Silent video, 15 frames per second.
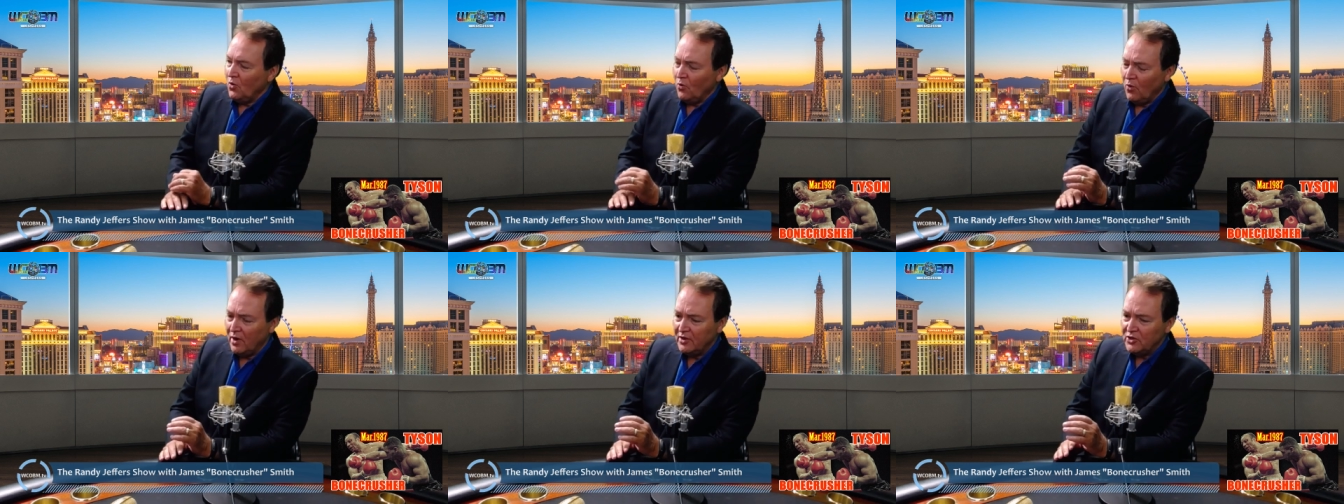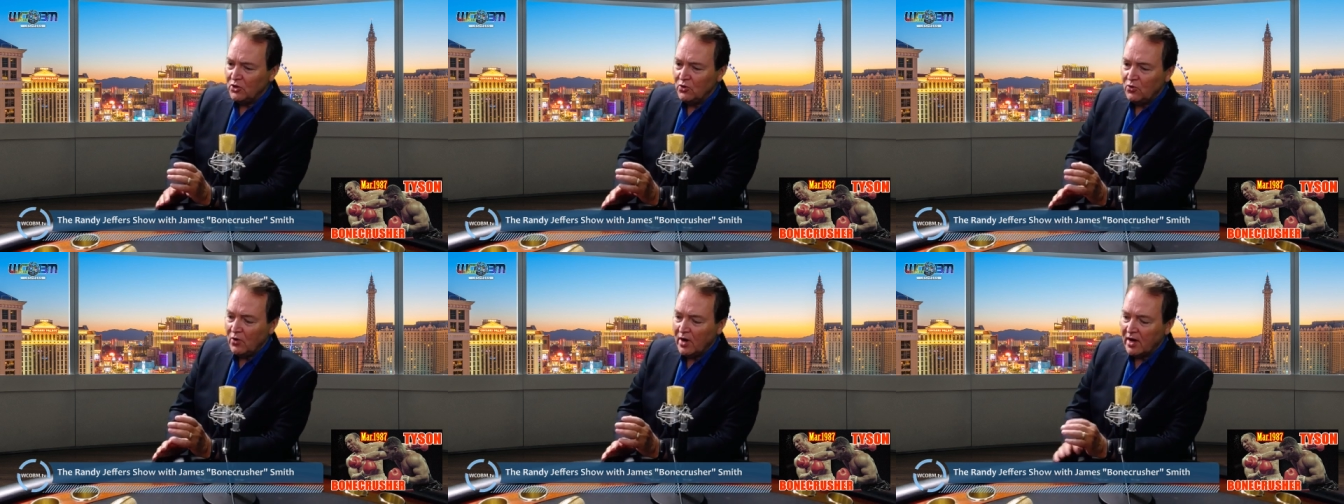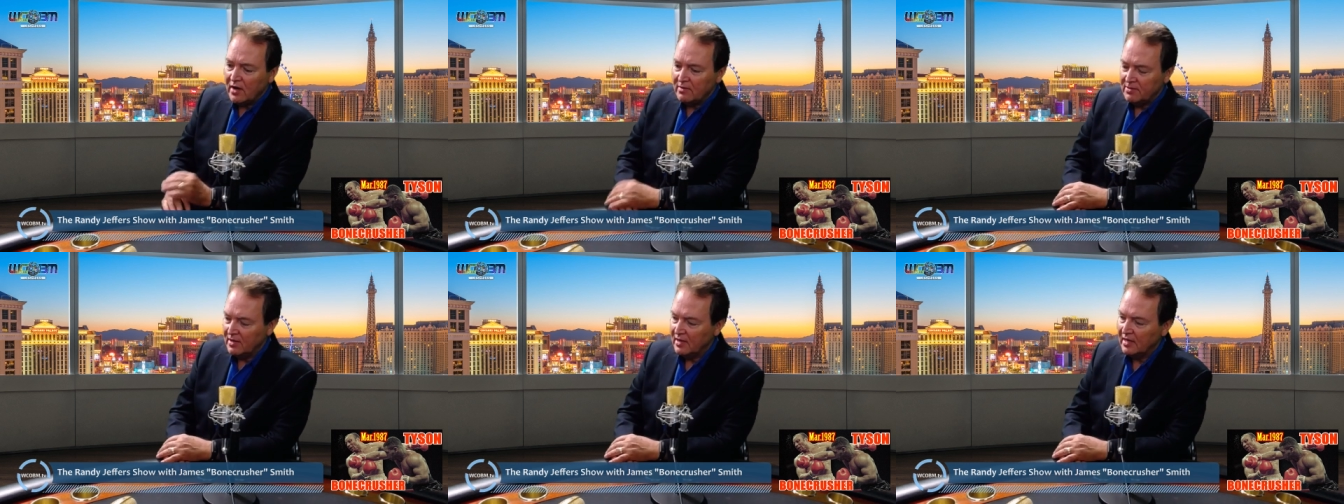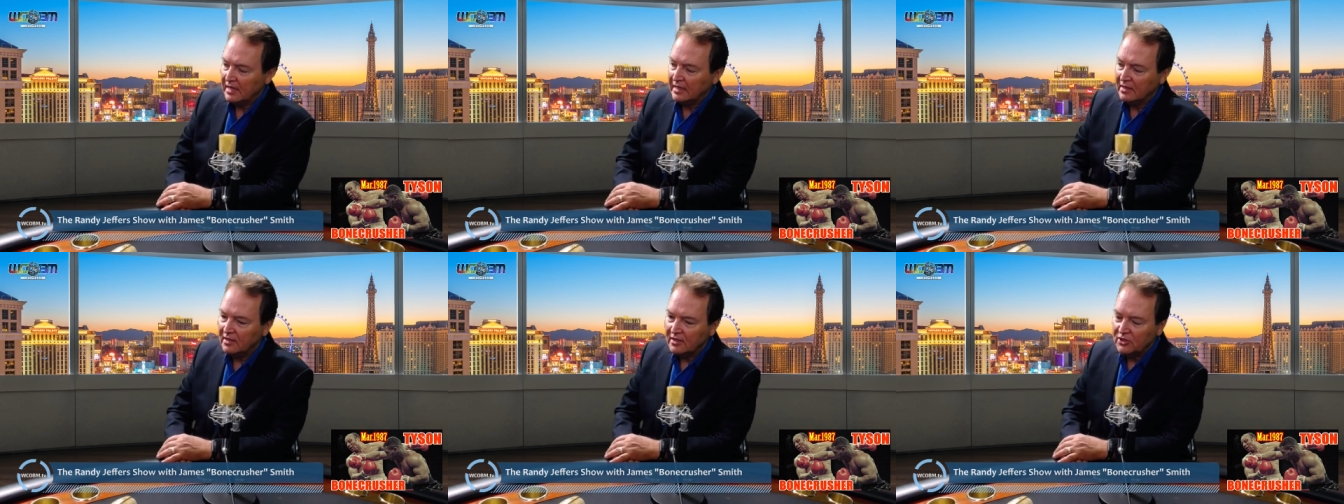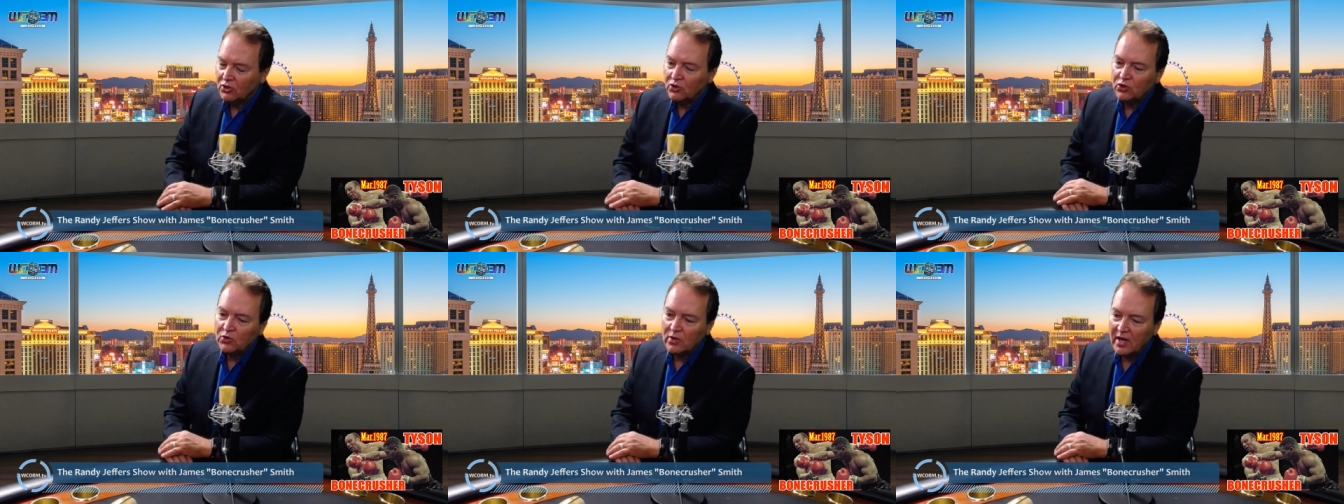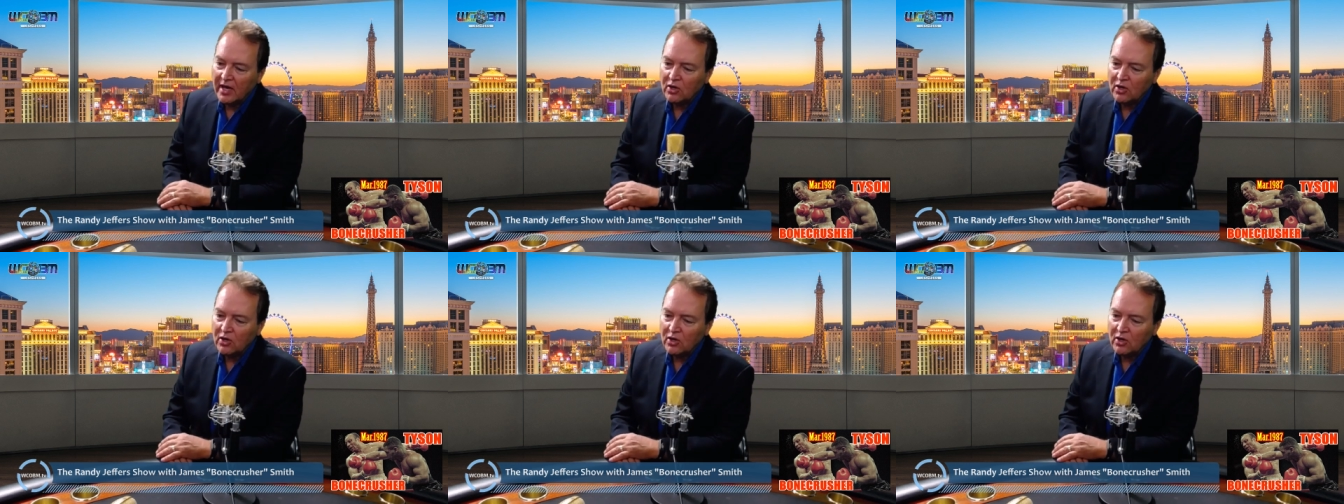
Well, you and